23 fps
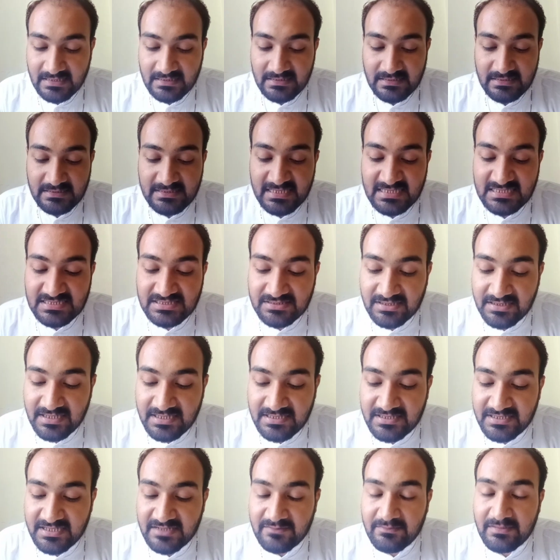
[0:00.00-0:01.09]
they study
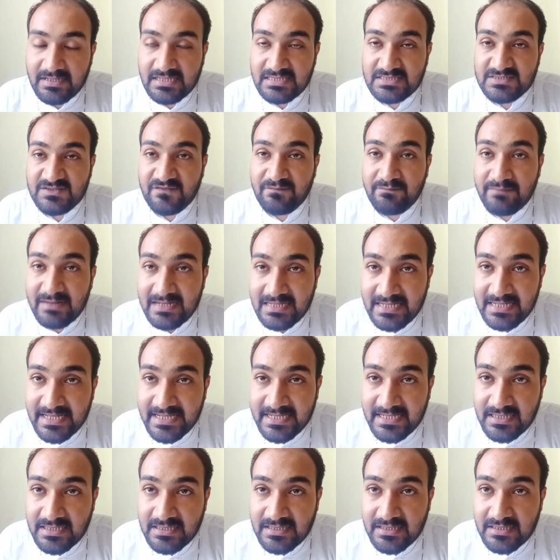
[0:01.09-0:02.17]
the remains of
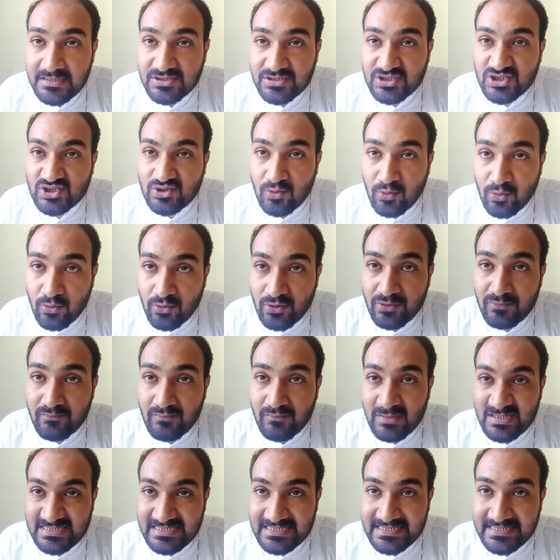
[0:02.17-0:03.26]
building, stone,
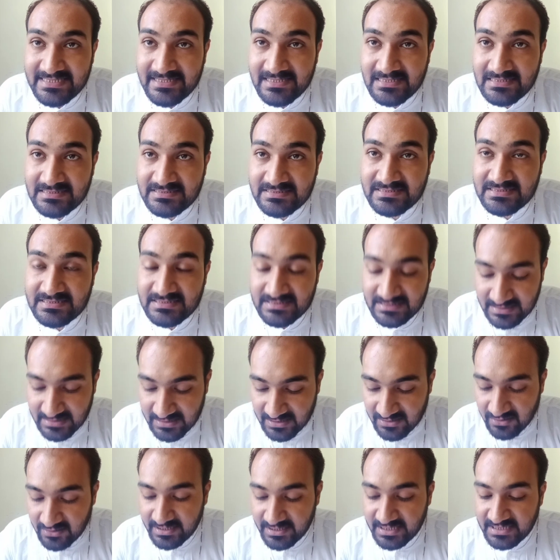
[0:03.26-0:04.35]
materials,
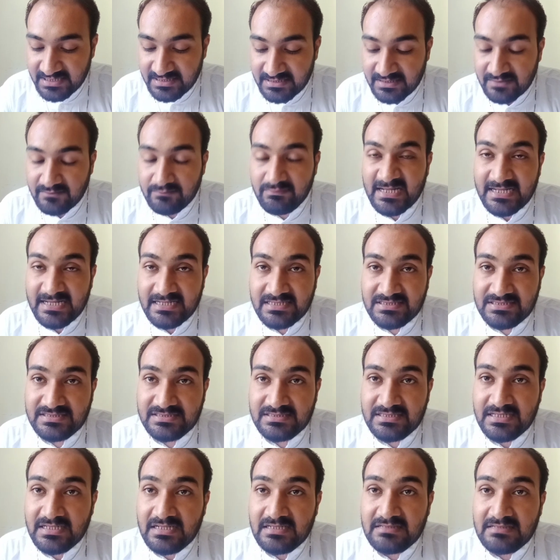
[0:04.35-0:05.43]
okay,
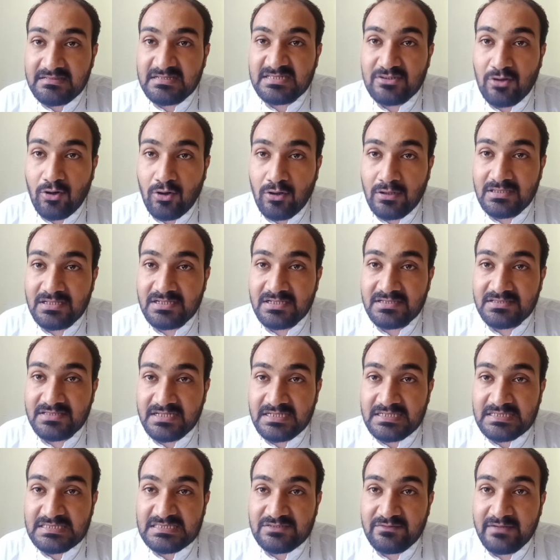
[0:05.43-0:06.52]
bricks. These all the
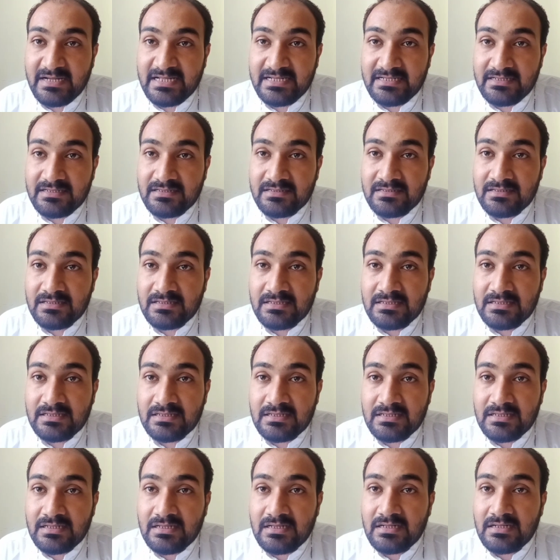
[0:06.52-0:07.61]
things were
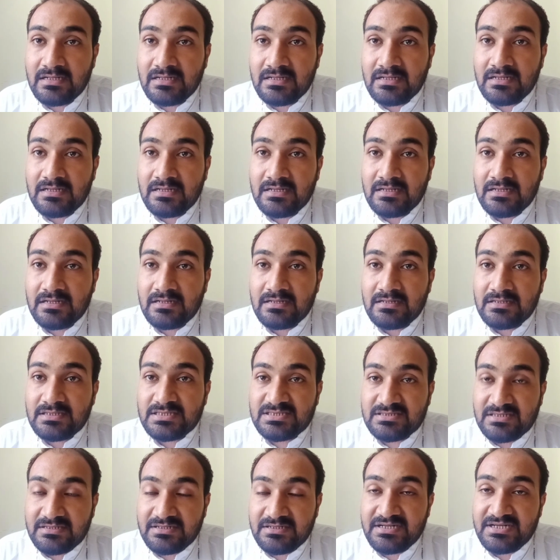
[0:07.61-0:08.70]

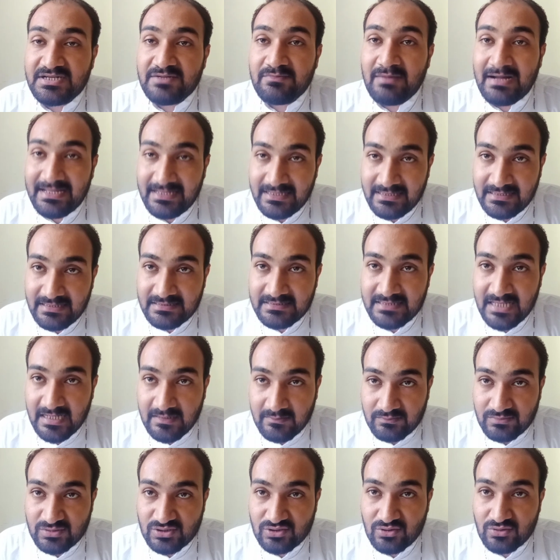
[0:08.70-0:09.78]
studied by
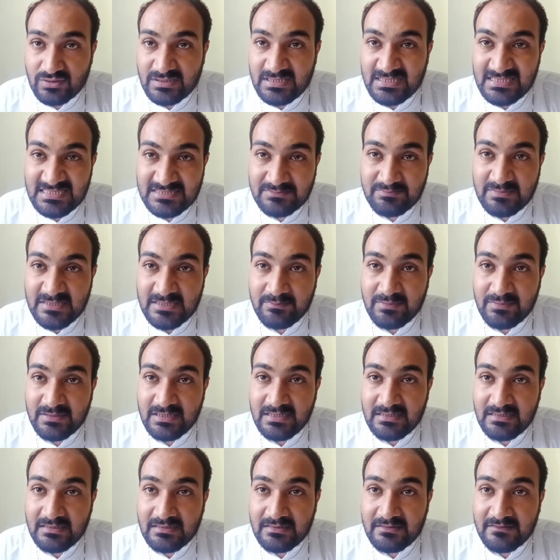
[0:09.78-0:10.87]
them. So these
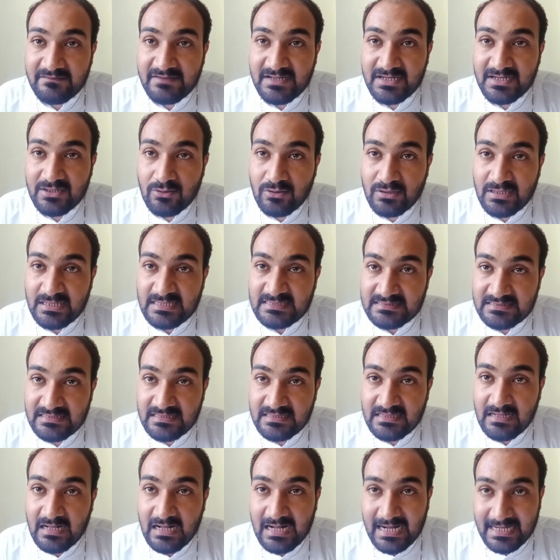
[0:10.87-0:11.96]
people were known as
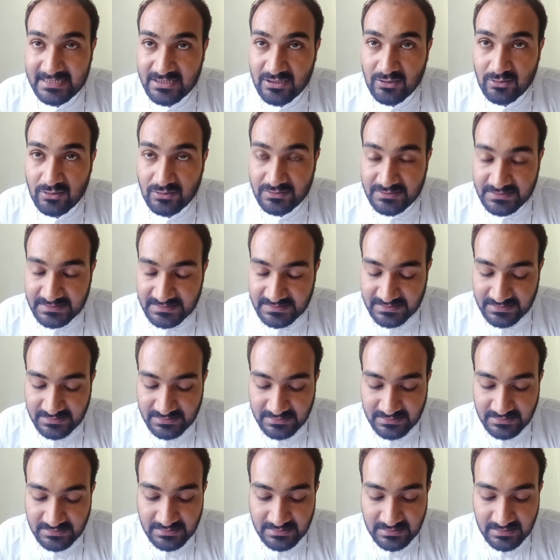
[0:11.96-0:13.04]
the archaeologists.
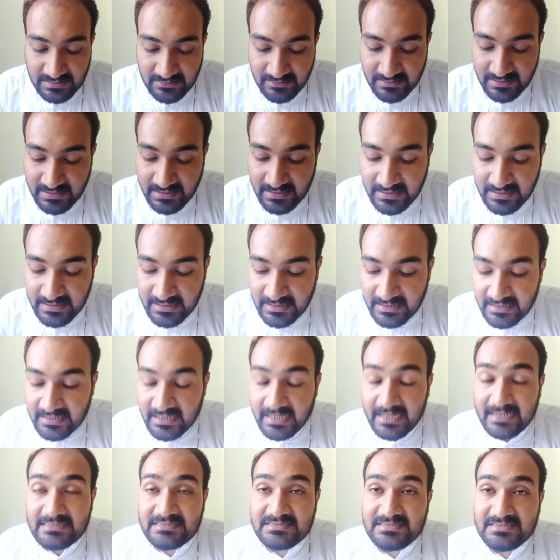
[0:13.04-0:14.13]
Okay,
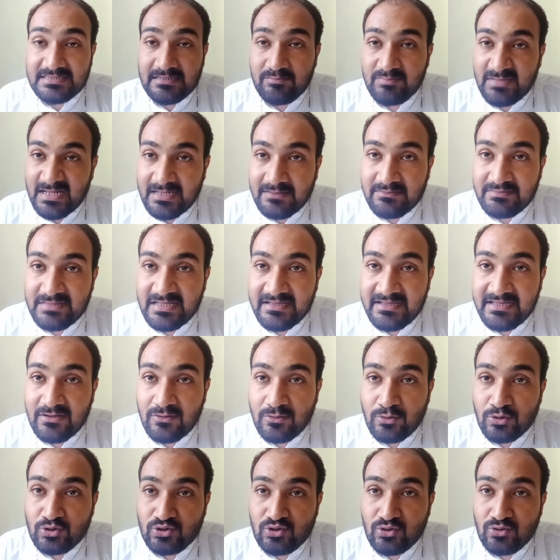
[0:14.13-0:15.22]
and sometimes they
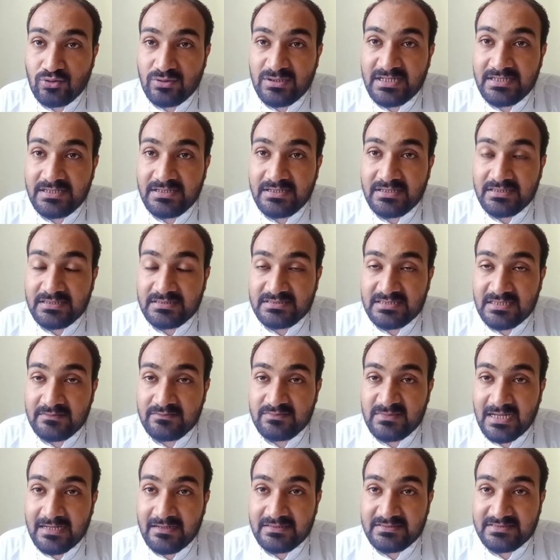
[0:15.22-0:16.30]
also did
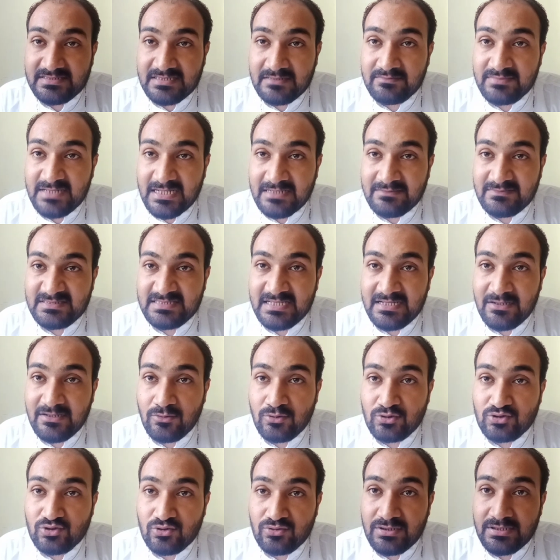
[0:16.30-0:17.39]
sometimes they
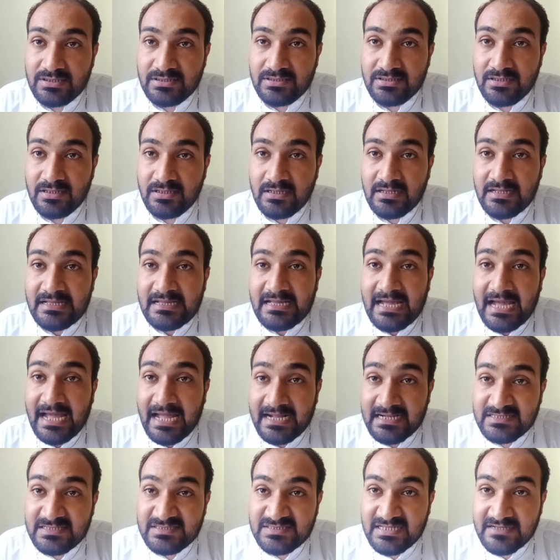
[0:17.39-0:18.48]
also done the
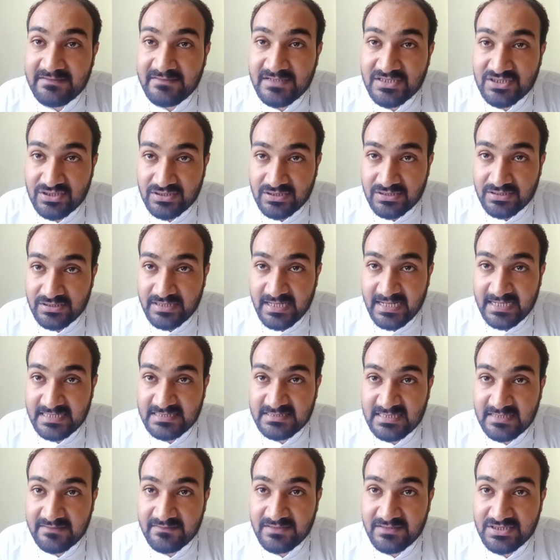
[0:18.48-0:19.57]
excavation.
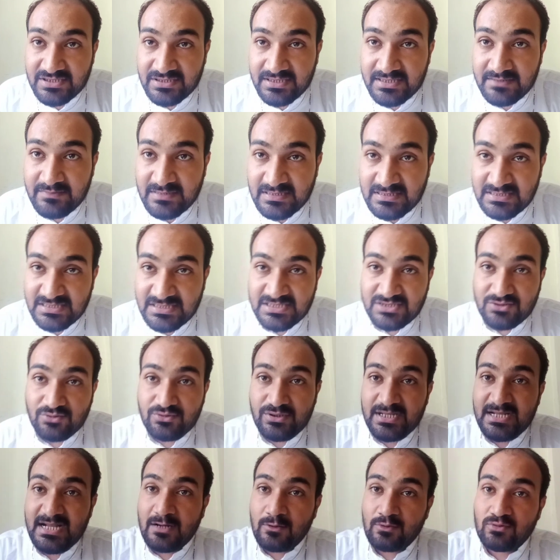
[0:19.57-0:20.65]
It means to
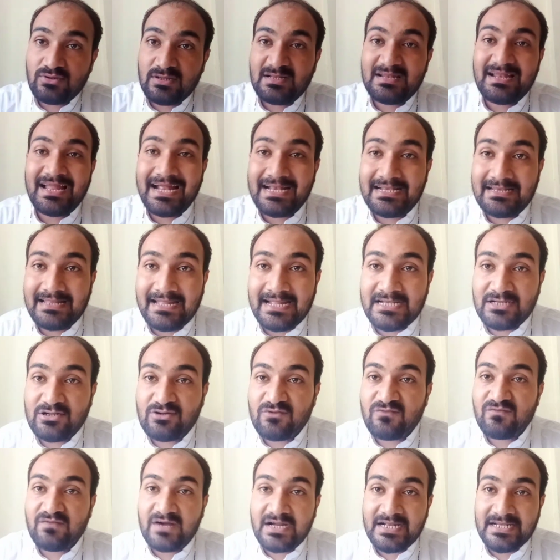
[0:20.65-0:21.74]
dig out the land and
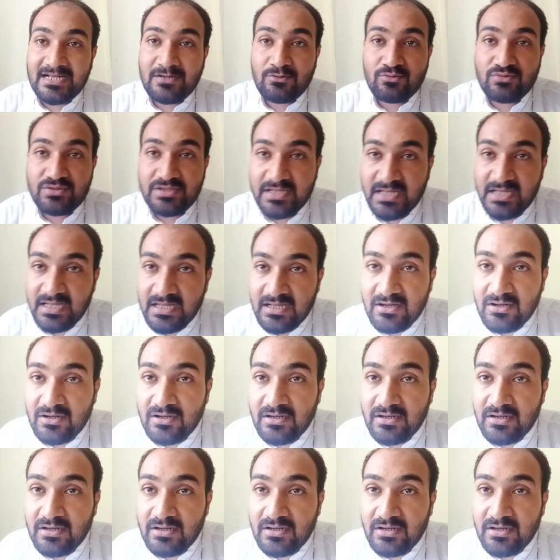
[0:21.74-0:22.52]
to find out the